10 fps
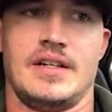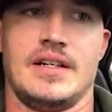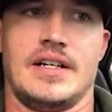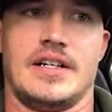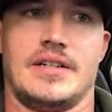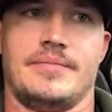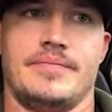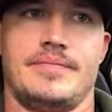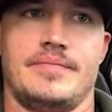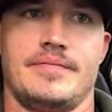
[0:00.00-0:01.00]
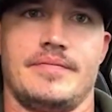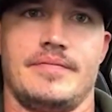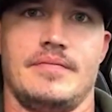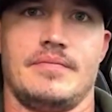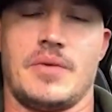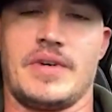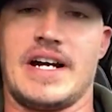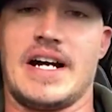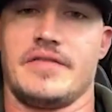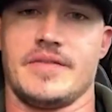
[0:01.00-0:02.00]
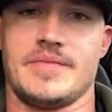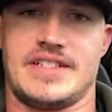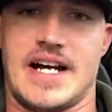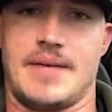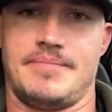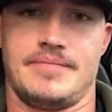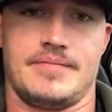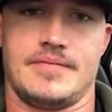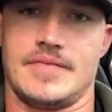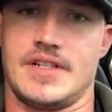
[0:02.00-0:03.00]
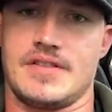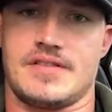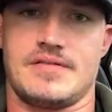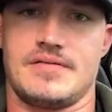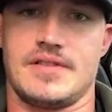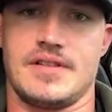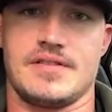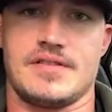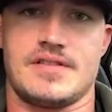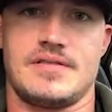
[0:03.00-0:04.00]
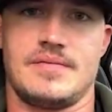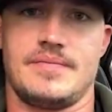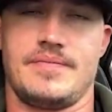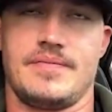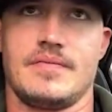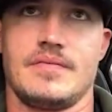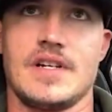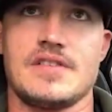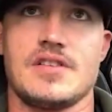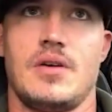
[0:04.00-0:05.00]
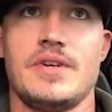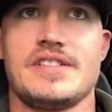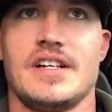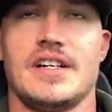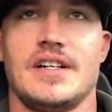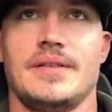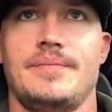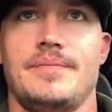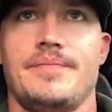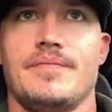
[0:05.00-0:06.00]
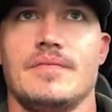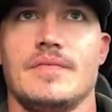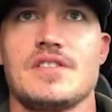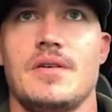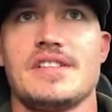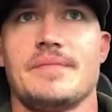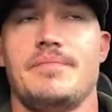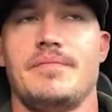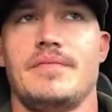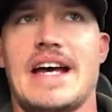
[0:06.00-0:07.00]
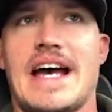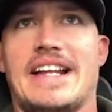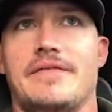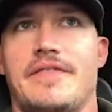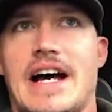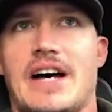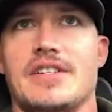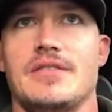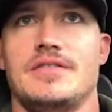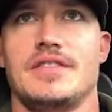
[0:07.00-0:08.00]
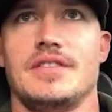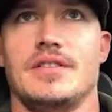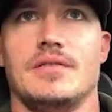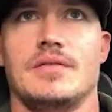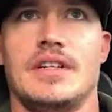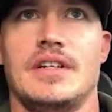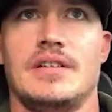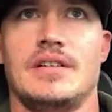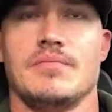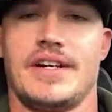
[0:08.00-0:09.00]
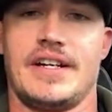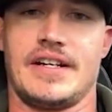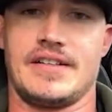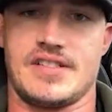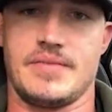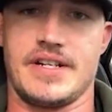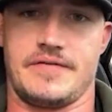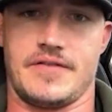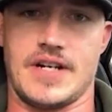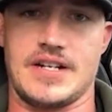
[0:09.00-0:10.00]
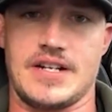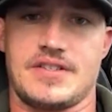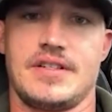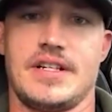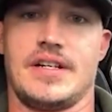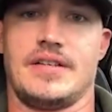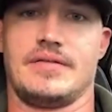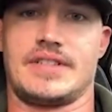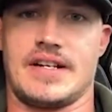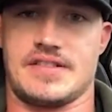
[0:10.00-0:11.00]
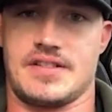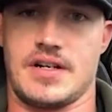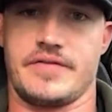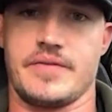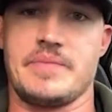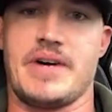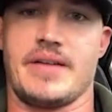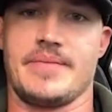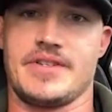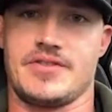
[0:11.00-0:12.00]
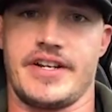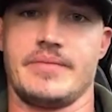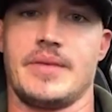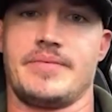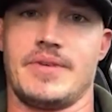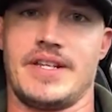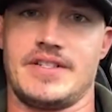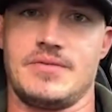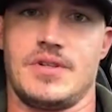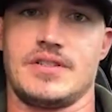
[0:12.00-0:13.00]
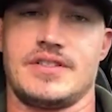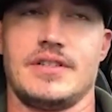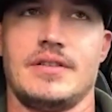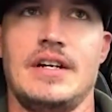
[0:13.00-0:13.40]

Um, but we hire from the top. There's there's there's always a there's always a added value to bringing in somebody fresh and kind of starting from the bottom and training them up the way that you want to.